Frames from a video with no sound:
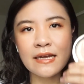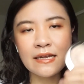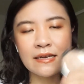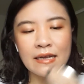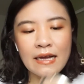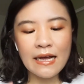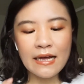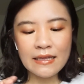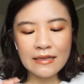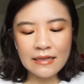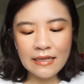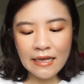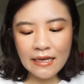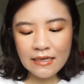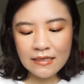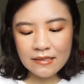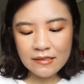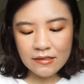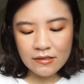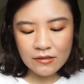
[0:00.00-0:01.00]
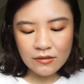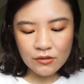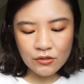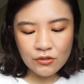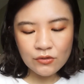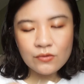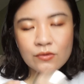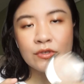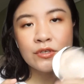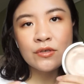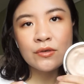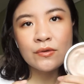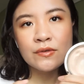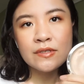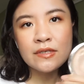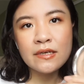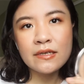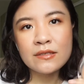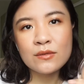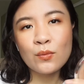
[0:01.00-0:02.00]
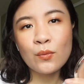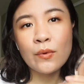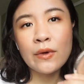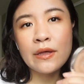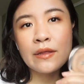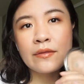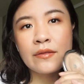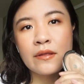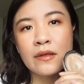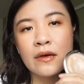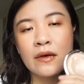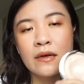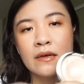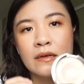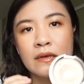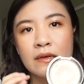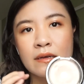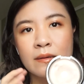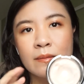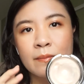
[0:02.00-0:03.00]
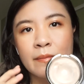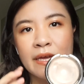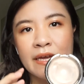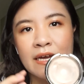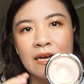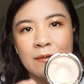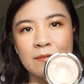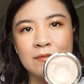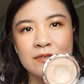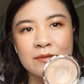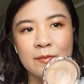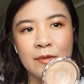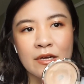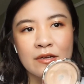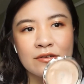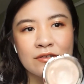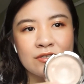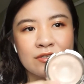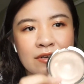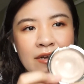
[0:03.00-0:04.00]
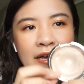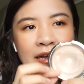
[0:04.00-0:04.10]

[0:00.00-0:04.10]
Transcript: and I like to use this with a makeup sponge,